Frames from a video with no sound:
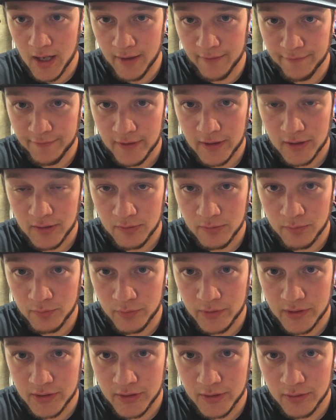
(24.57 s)
Figured
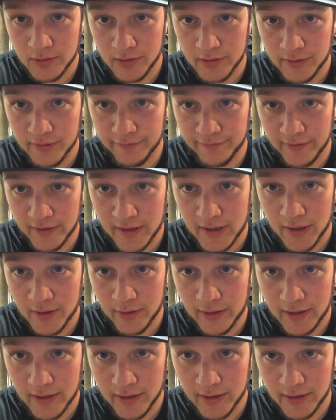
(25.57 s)
we'd do a little video
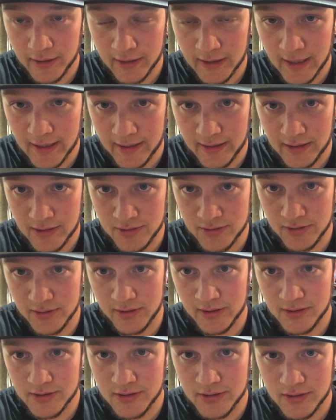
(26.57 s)
here, kind of
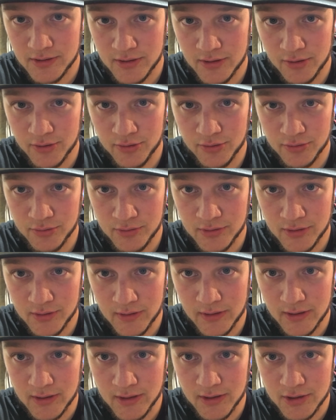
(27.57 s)
introduce you to
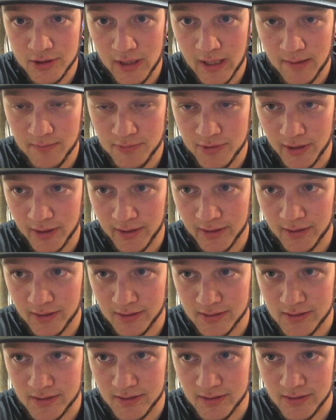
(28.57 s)
the shop truck.
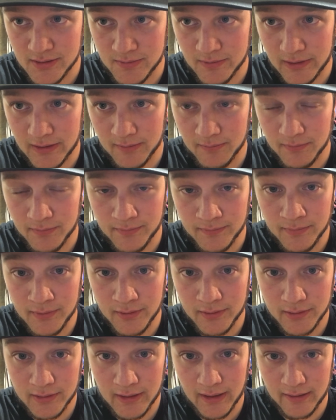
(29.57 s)
Excuse me, I'm
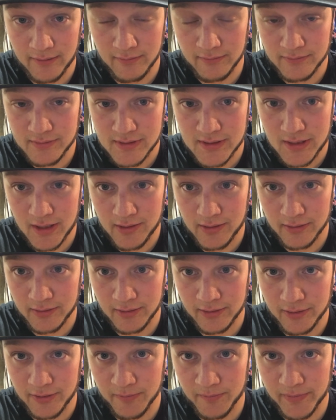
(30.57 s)
kind of stuttering
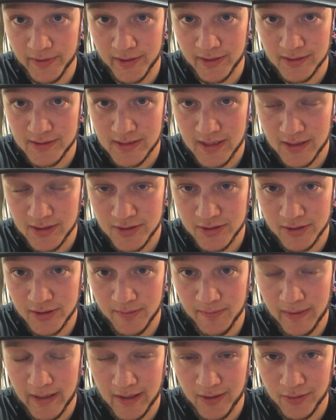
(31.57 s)
a little bit. It's actually
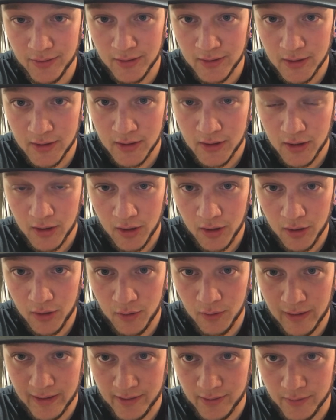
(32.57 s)
about,
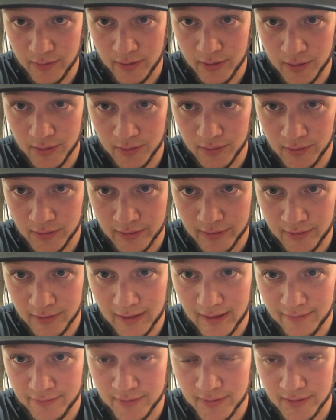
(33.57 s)
I don't know, a
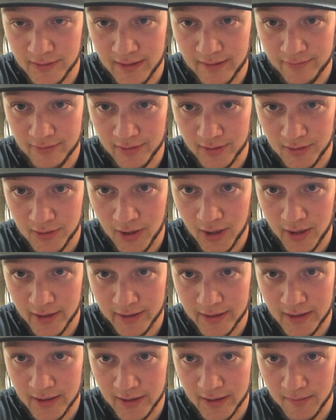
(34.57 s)
little after 11
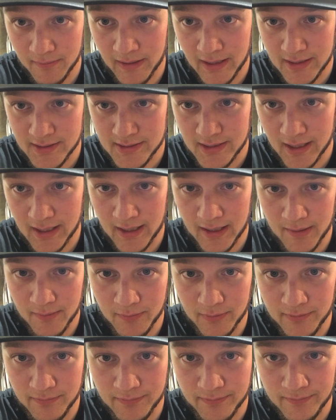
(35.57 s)
o'clock here, my
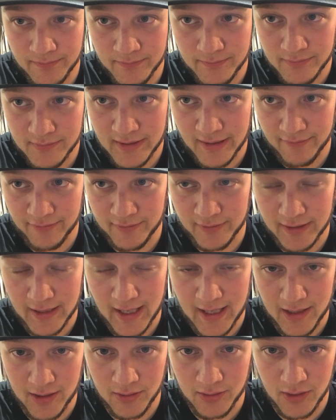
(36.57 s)
time. We've definitely
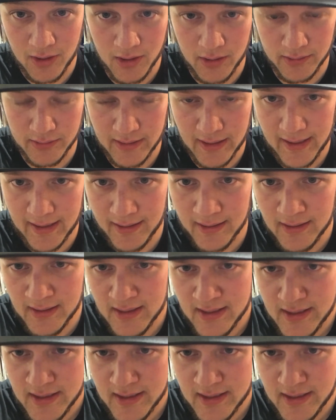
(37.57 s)
had a long day.